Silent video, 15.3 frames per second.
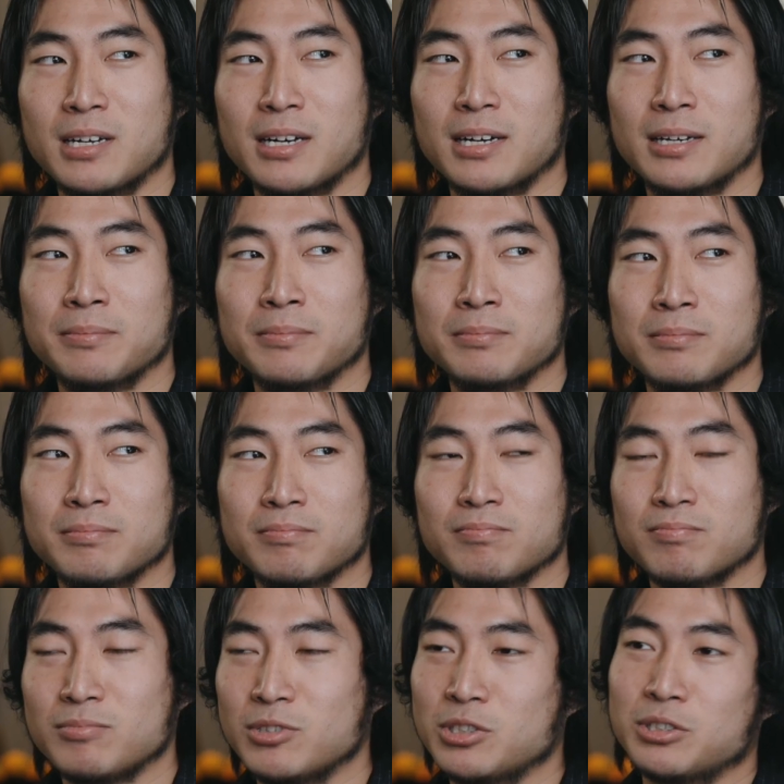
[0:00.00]
I'm
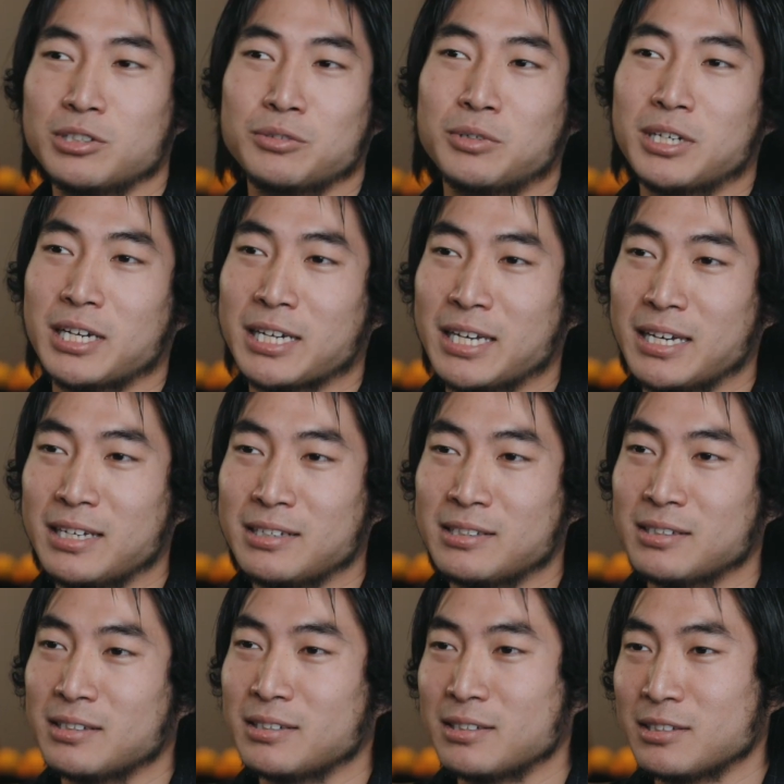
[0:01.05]
doing what I can
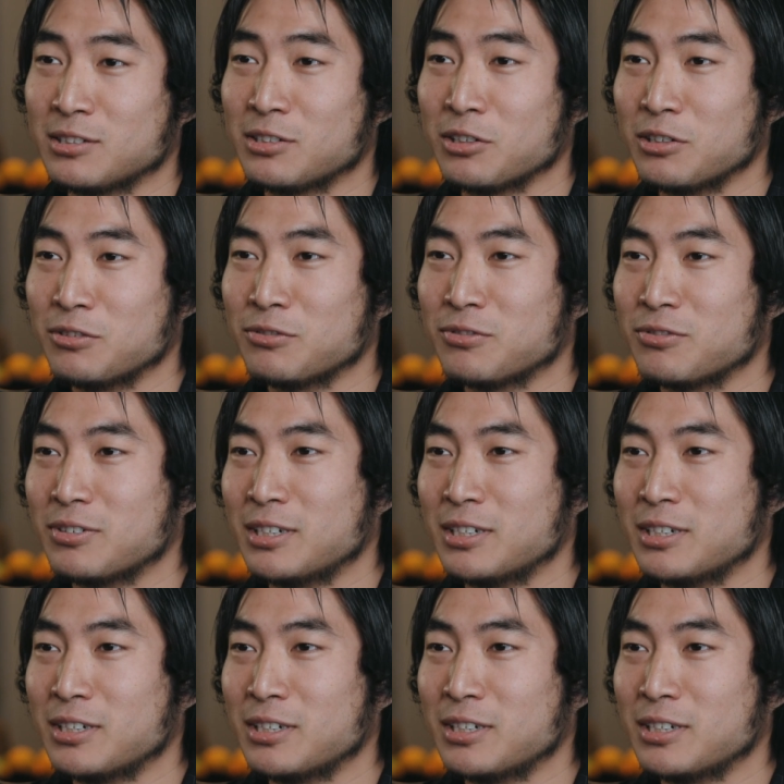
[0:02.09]
to serve,